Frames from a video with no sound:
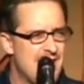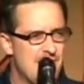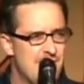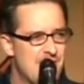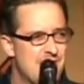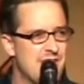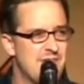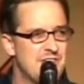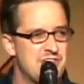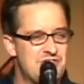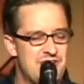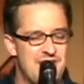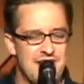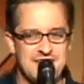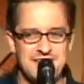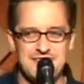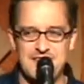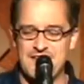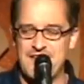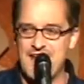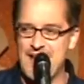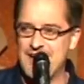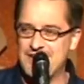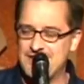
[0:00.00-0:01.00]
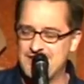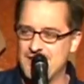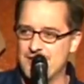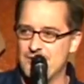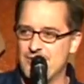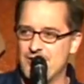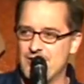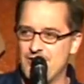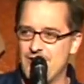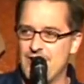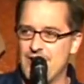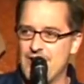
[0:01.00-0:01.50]
What kind of a chance did that give
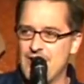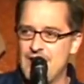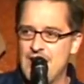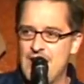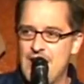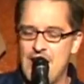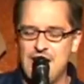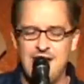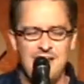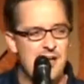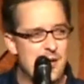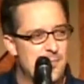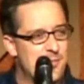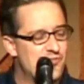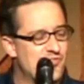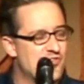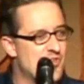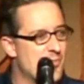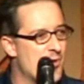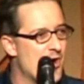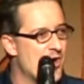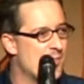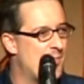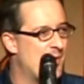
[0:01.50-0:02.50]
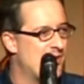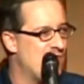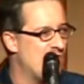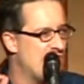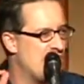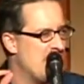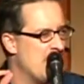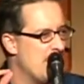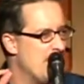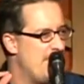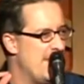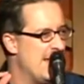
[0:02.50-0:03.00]
me? You know, I ended up missing the mark by
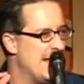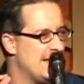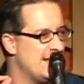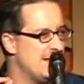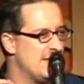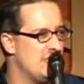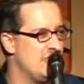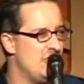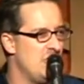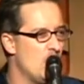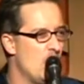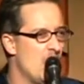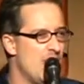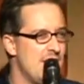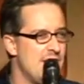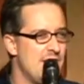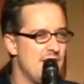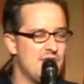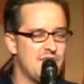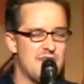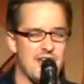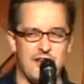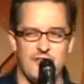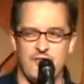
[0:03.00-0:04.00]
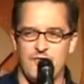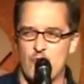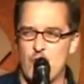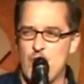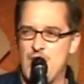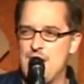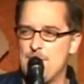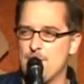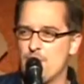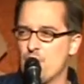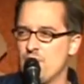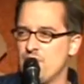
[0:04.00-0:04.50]
just a bit because she wanted this like
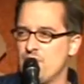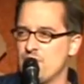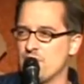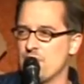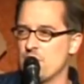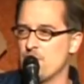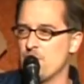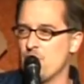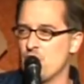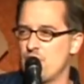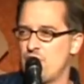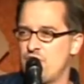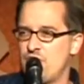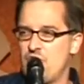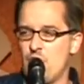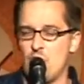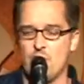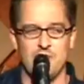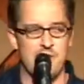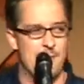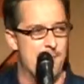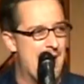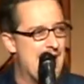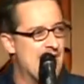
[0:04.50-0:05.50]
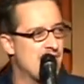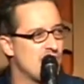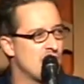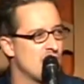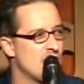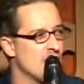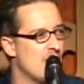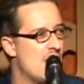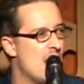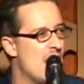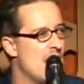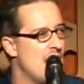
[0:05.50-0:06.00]
frame print of her birthstone that
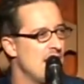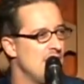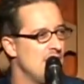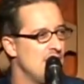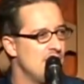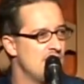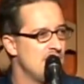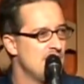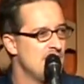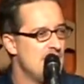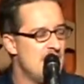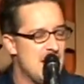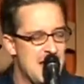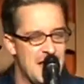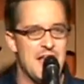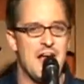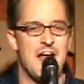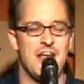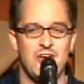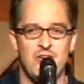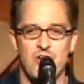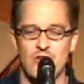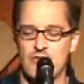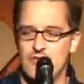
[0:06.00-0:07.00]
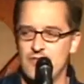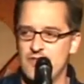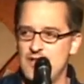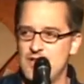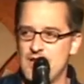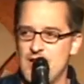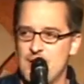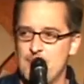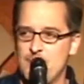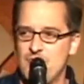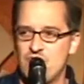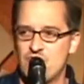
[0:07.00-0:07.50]
matched her eyes, and I got her
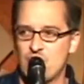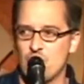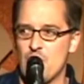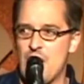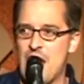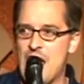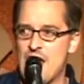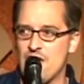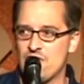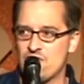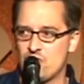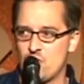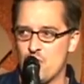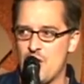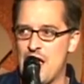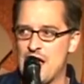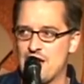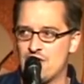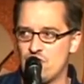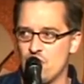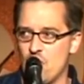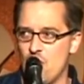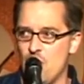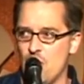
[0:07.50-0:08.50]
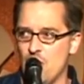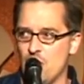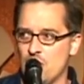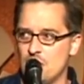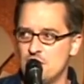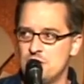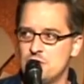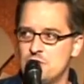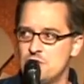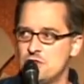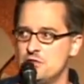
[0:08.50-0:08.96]
the Mr. Ass Crack doll.